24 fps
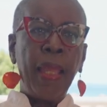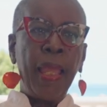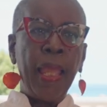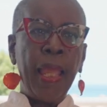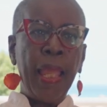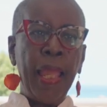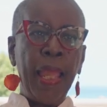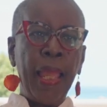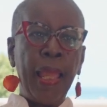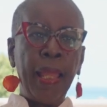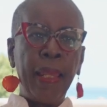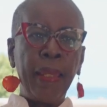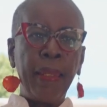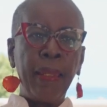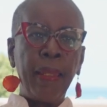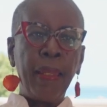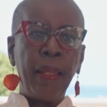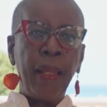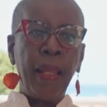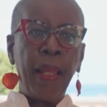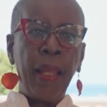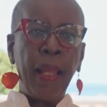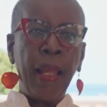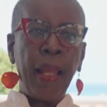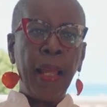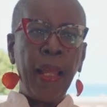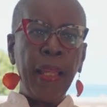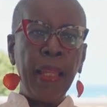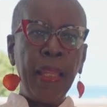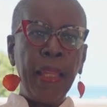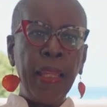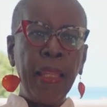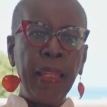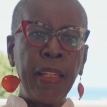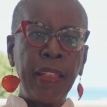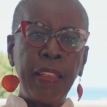and
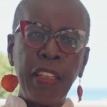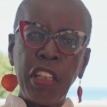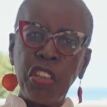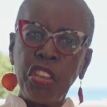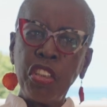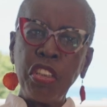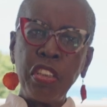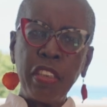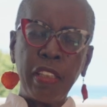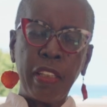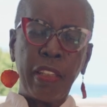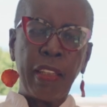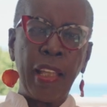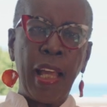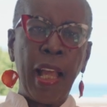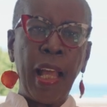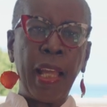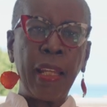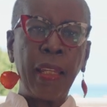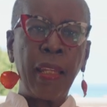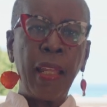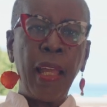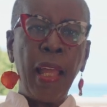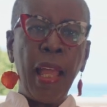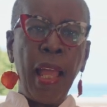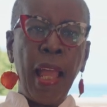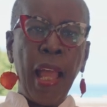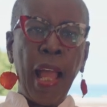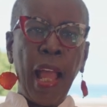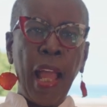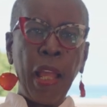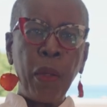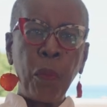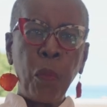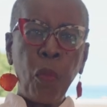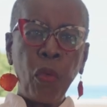in addition to that,
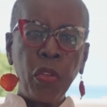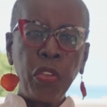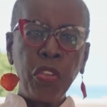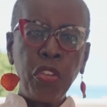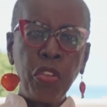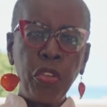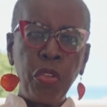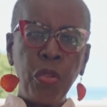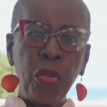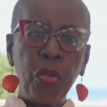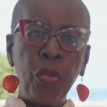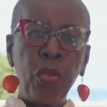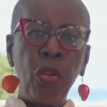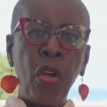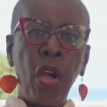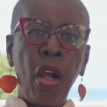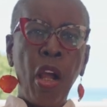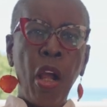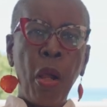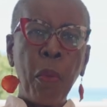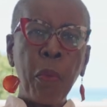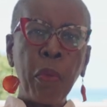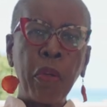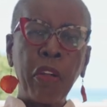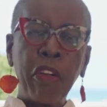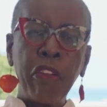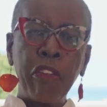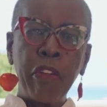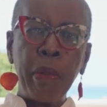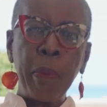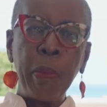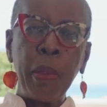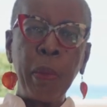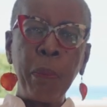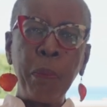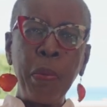I want to do our
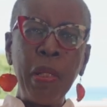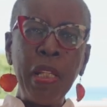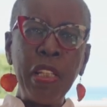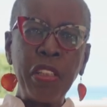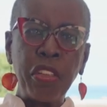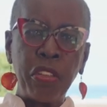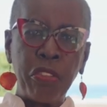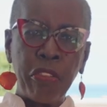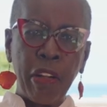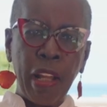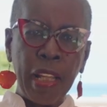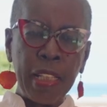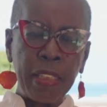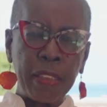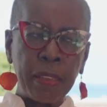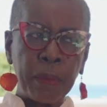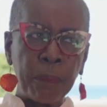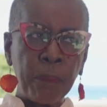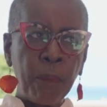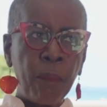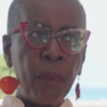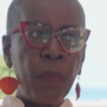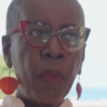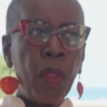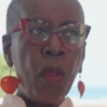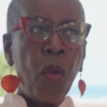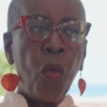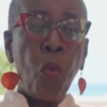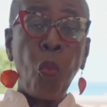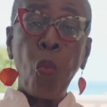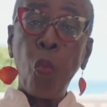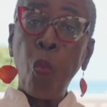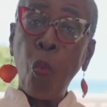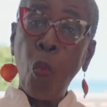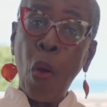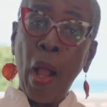Caribbean peas and rice.
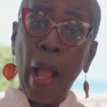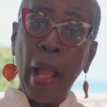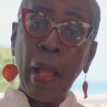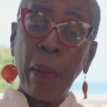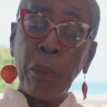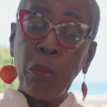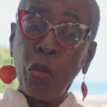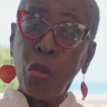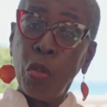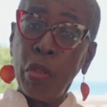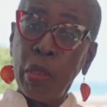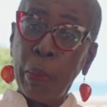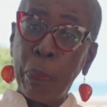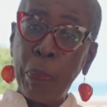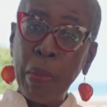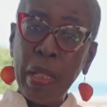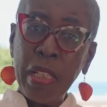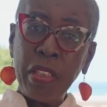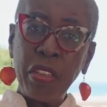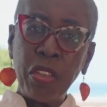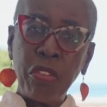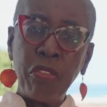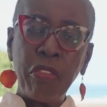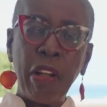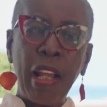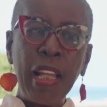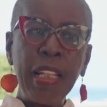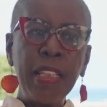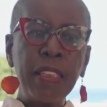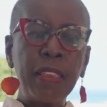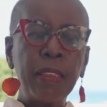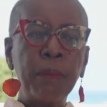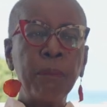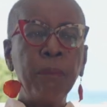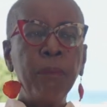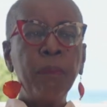Why I'm doing the peas and
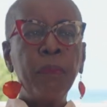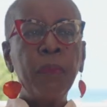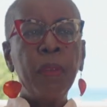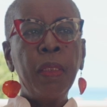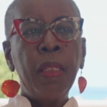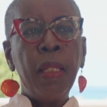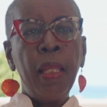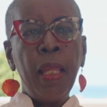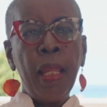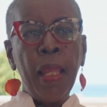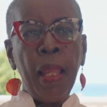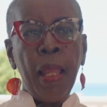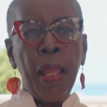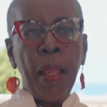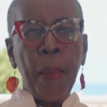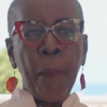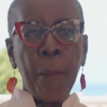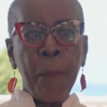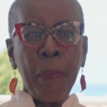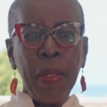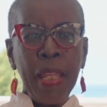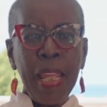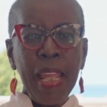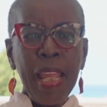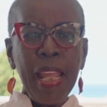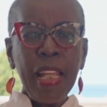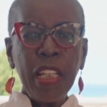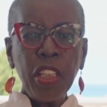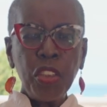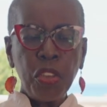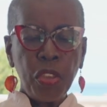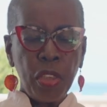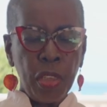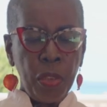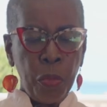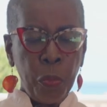rice?
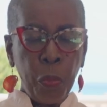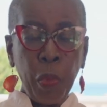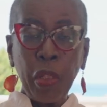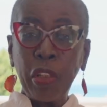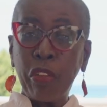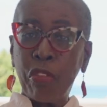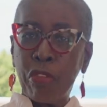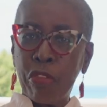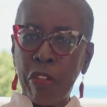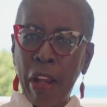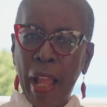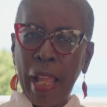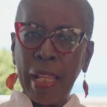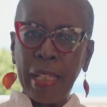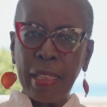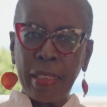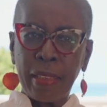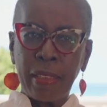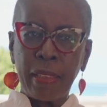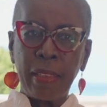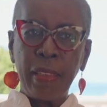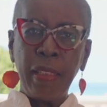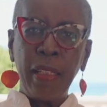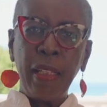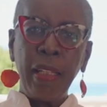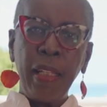Peas with rice